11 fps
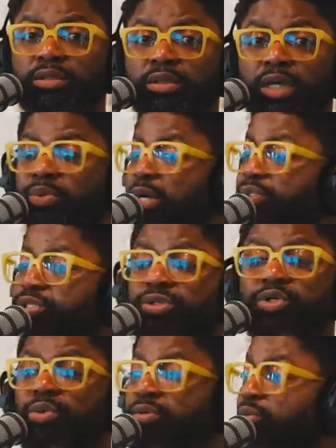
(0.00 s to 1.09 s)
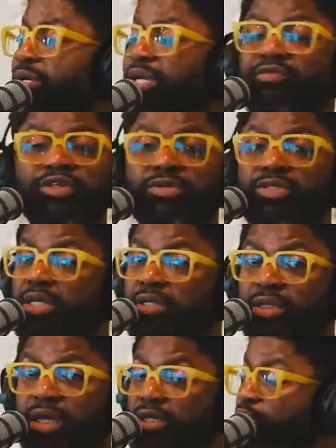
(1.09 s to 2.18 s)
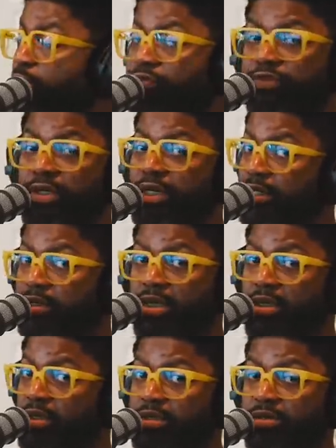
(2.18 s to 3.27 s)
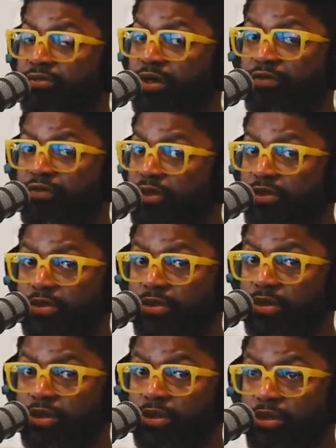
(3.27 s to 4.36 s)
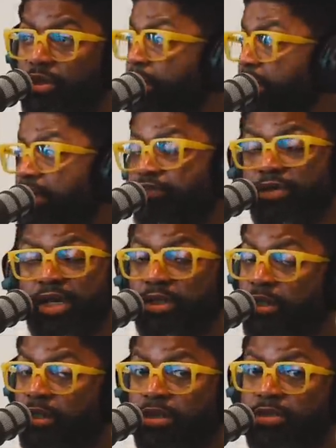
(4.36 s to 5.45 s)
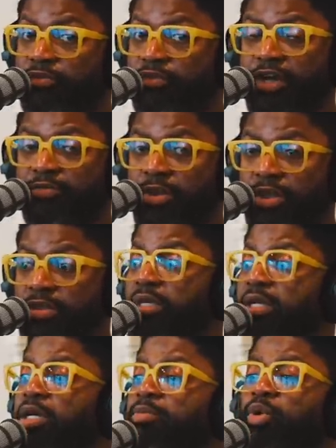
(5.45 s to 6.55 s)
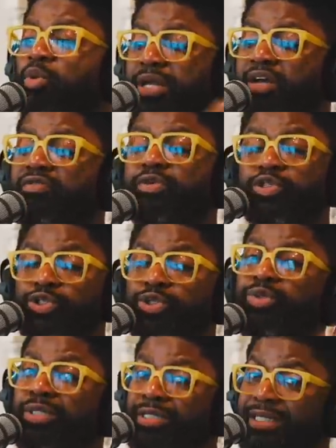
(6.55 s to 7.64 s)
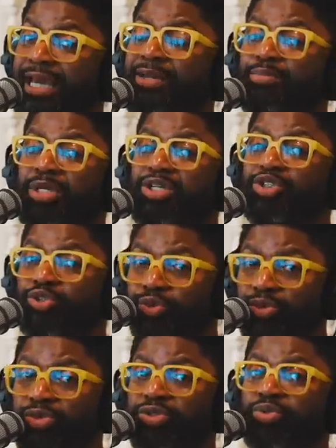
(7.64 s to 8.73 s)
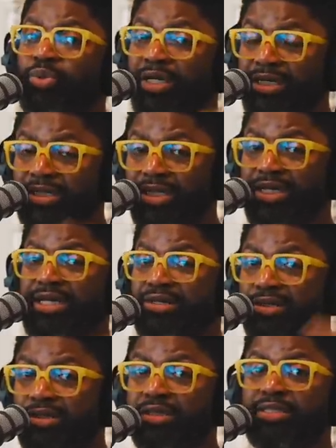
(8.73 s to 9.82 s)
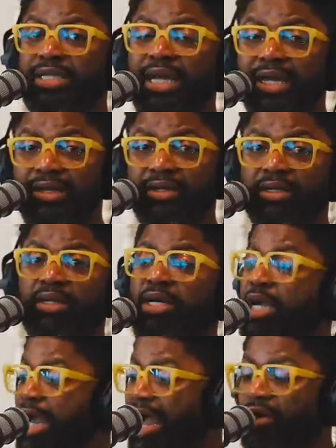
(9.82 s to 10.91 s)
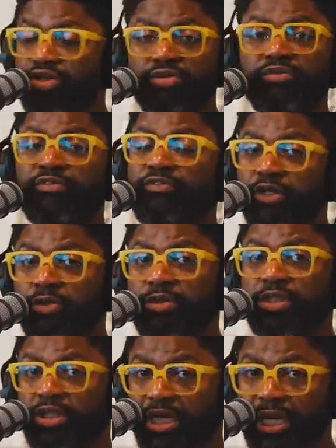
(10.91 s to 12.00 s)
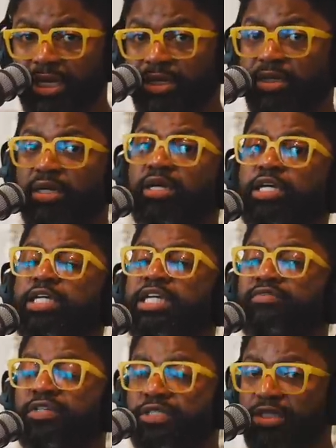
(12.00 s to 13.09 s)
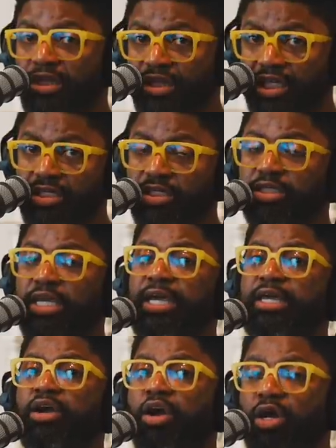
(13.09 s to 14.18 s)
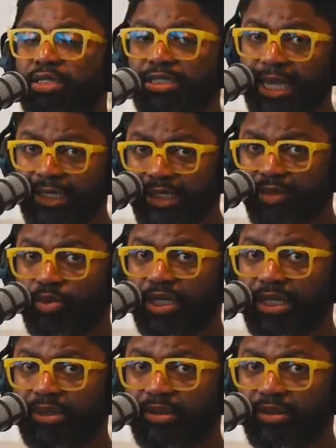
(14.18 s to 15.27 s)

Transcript: I promise you, you won't, whatever you say today, you won't feel like none of this in five years. You may not feel like none of this in five months, but whatever is true today, be true to what it is today, how you feel today. Give us this day our daily bread.